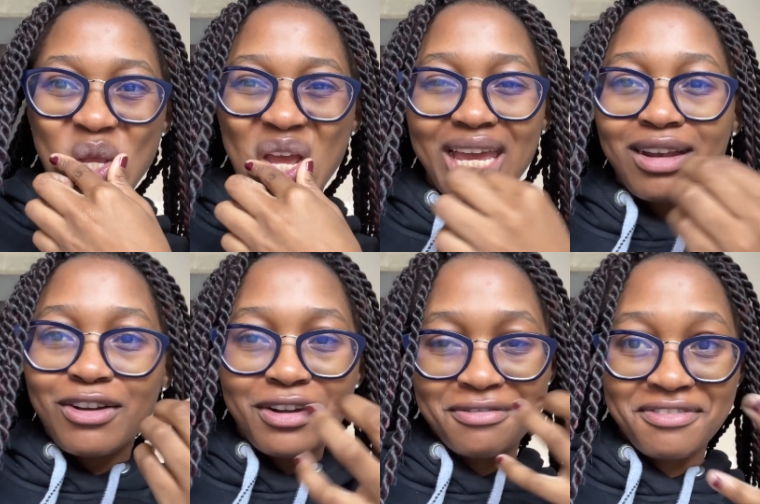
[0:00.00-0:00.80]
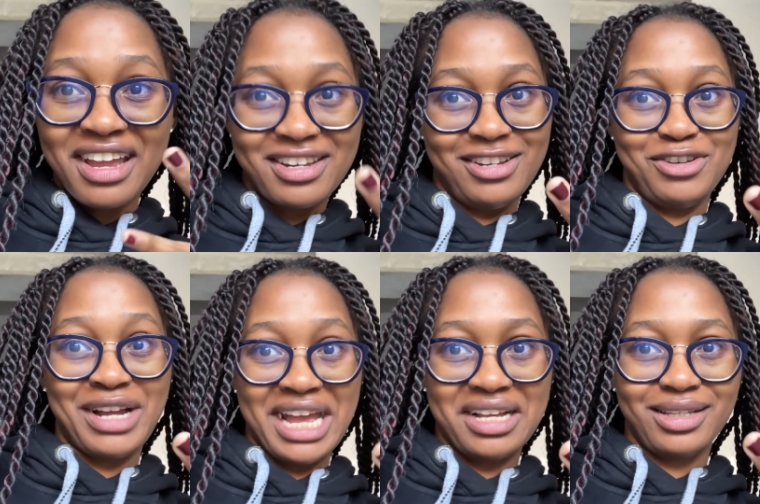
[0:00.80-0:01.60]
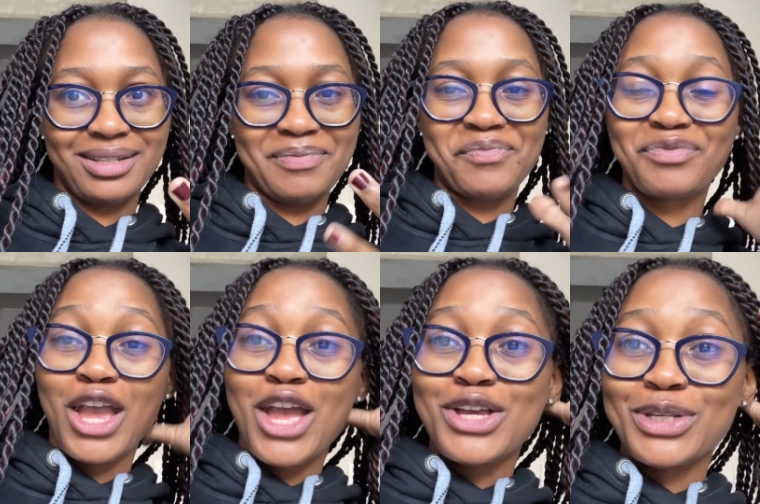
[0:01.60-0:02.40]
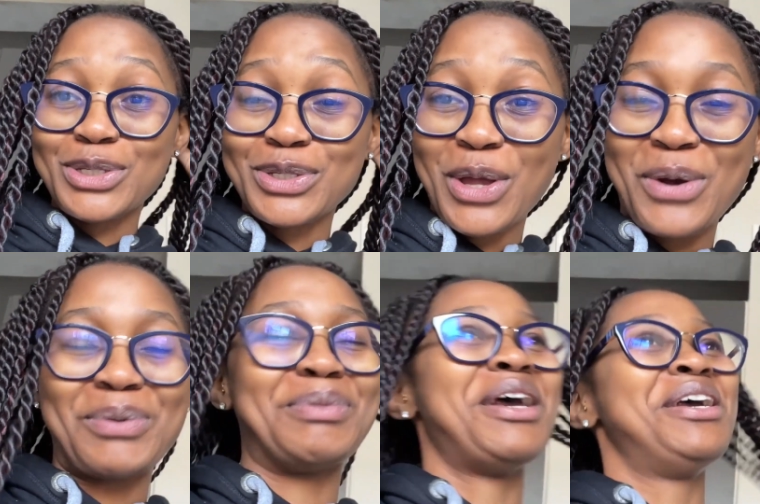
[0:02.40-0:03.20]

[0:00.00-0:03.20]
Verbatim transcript: I can confide in you guys. So,